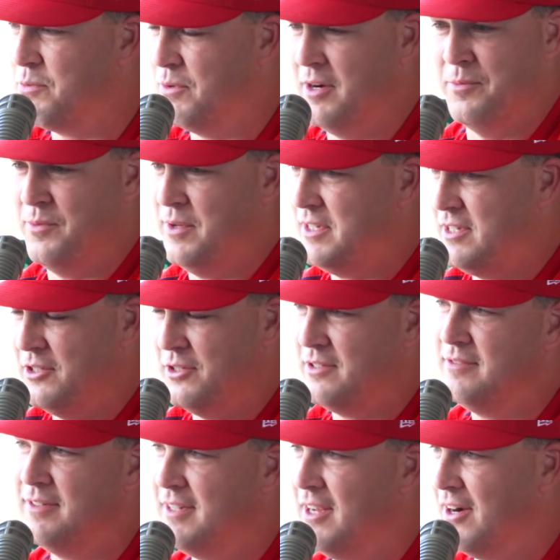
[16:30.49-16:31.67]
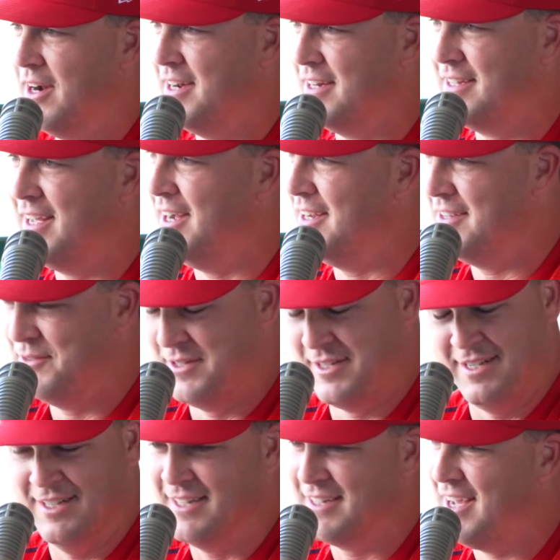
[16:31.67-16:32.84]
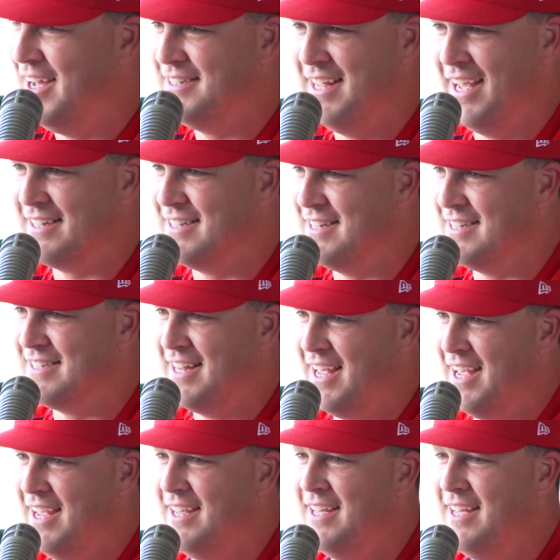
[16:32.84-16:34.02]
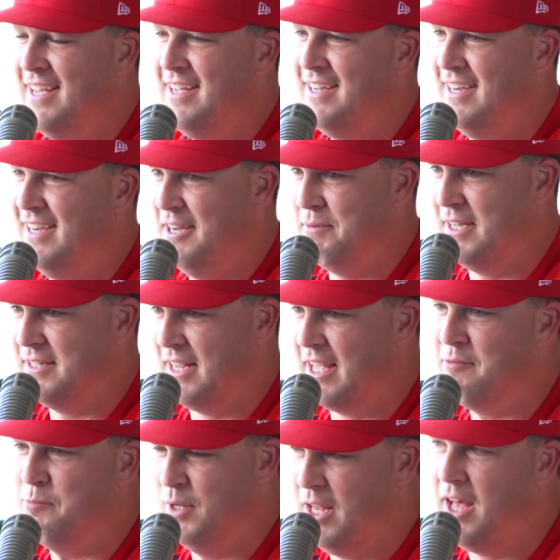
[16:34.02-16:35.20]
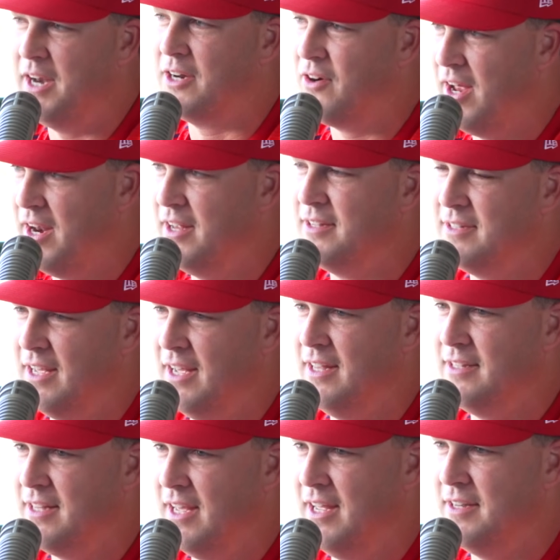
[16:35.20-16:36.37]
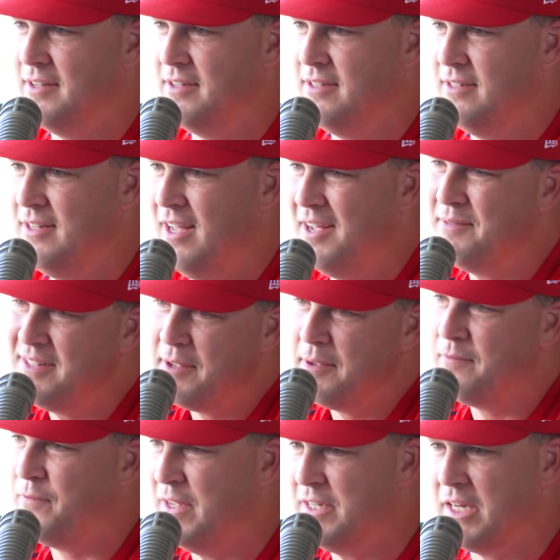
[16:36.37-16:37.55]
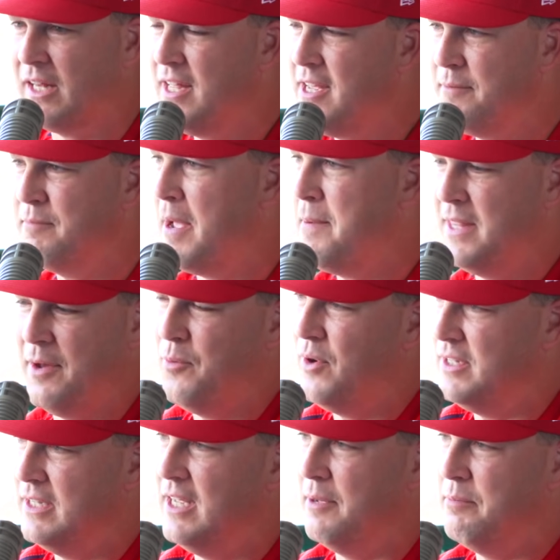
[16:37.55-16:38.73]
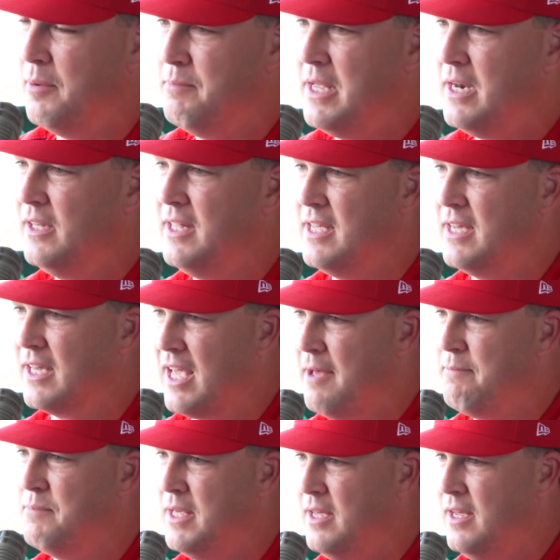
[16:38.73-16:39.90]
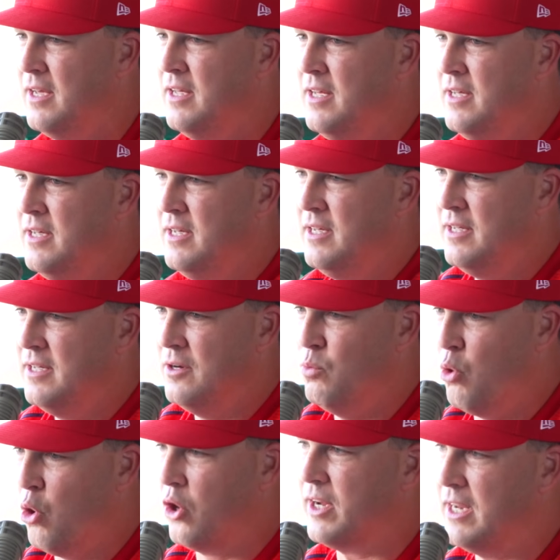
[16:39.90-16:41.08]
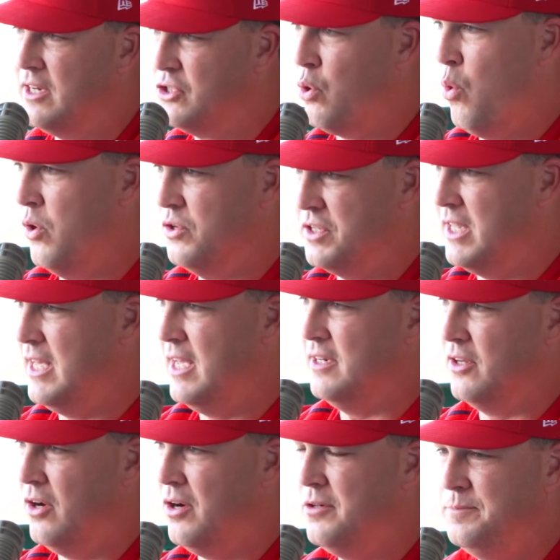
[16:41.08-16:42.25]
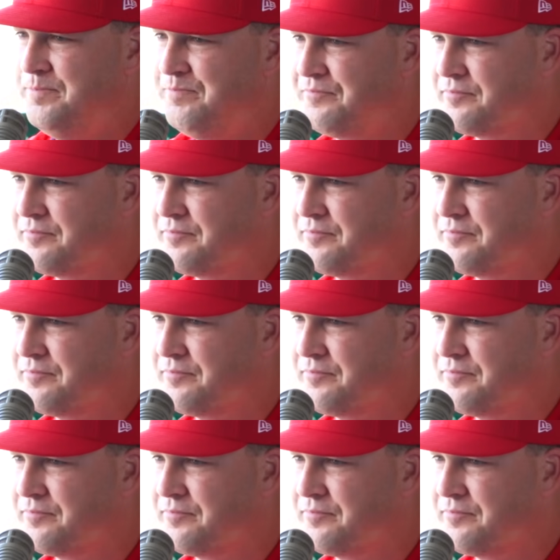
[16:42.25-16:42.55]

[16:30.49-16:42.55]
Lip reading: We still are still in contact to this day, because I give them a lot of credit that not physically, maybe that wasn't it, but mentally it kept me working towards the end goal.